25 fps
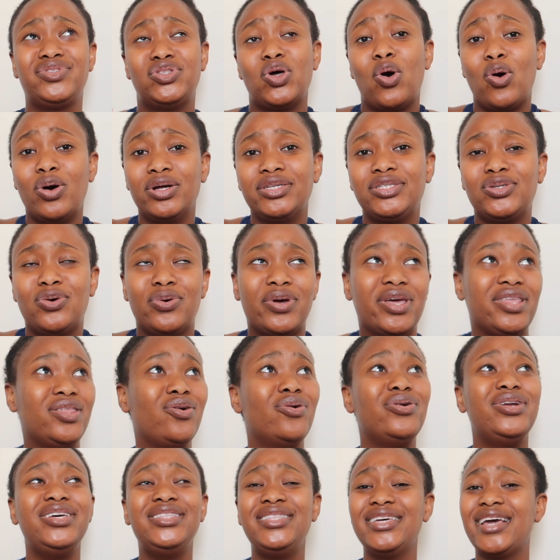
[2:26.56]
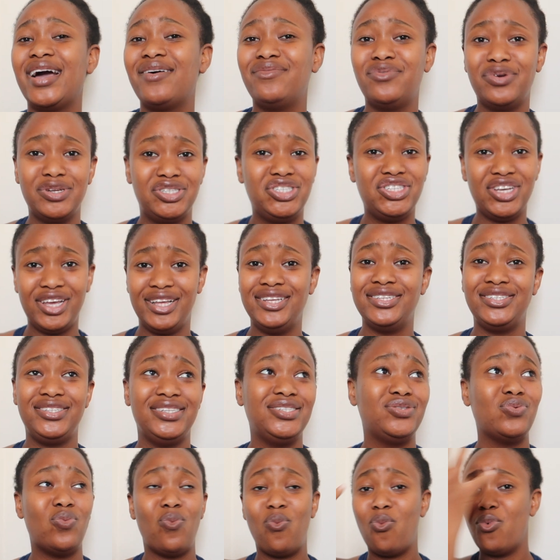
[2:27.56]
thought okay the only thing i've not changed
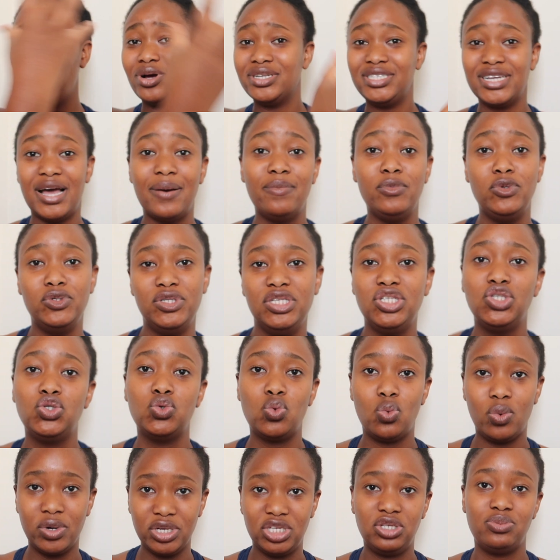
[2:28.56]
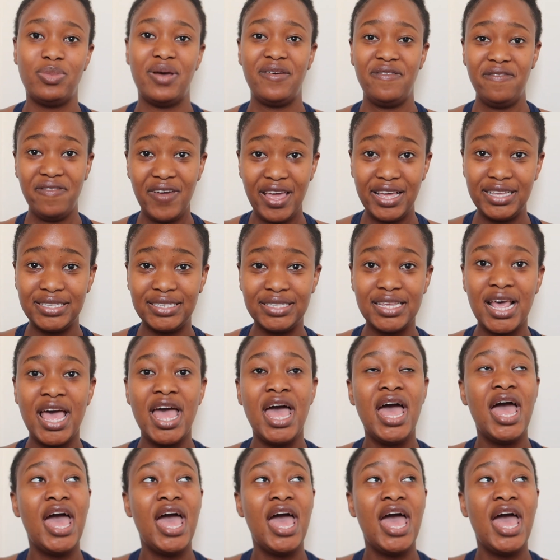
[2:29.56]
is what i'm using to wash my face